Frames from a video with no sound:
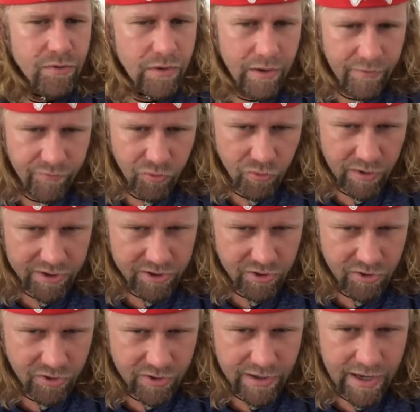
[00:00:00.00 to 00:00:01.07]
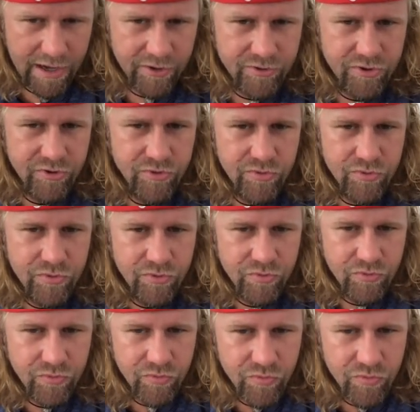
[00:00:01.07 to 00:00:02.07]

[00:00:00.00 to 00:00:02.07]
if you want to learn how to